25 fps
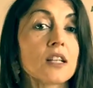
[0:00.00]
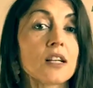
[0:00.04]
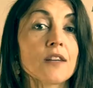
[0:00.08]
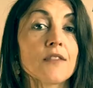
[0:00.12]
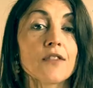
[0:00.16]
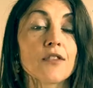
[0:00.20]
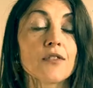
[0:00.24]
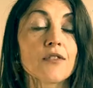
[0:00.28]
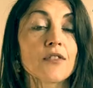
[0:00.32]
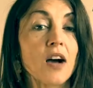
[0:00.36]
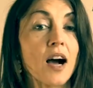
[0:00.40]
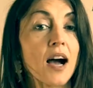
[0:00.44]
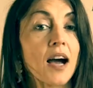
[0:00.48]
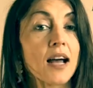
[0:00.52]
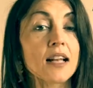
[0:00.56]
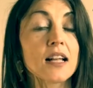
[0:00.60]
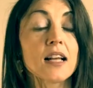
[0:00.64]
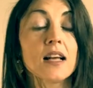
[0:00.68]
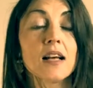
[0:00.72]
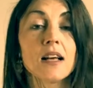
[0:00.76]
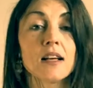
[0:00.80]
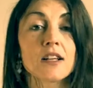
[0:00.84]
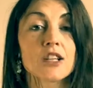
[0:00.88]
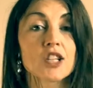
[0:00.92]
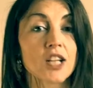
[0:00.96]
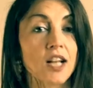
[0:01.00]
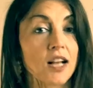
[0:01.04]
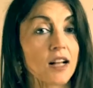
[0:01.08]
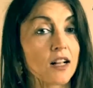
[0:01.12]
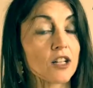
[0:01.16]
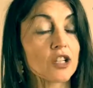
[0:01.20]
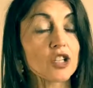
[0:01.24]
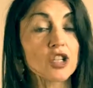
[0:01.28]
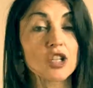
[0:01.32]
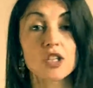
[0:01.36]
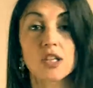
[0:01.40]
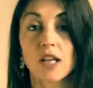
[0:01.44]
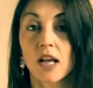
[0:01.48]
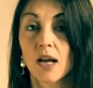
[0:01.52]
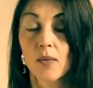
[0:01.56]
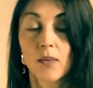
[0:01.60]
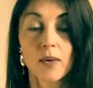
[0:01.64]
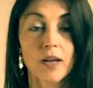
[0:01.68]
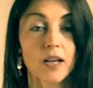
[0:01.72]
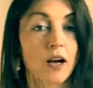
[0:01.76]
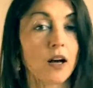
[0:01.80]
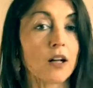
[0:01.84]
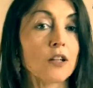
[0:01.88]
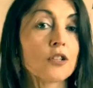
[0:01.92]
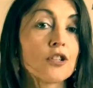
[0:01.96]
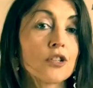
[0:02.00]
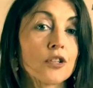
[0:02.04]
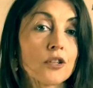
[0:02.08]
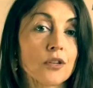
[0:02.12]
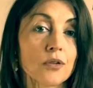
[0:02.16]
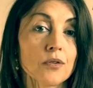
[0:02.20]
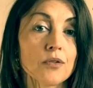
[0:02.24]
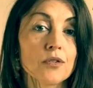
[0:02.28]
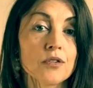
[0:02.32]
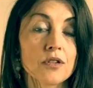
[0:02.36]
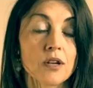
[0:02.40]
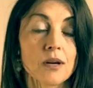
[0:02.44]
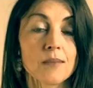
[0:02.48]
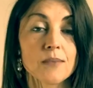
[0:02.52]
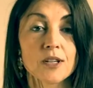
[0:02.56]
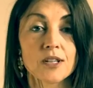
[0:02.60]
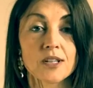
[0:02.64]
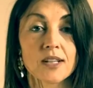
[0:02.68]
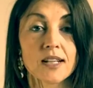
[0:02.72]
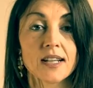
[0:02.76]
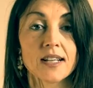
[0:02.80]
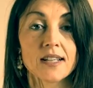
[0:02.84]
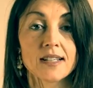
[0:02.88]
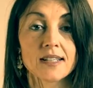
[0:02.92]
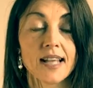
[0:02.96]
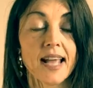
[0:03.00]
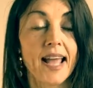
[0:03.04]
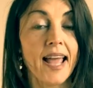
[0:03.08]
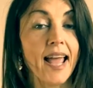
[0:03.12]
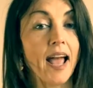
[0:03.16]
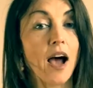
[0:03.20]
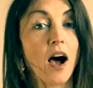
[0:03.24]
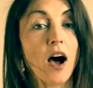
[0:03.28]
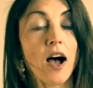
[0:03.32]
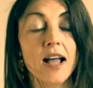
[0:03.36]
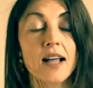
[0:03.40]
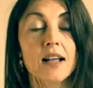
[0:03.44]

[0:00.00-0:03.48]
And if you've got challenges, and we all do, so I'm just going to say,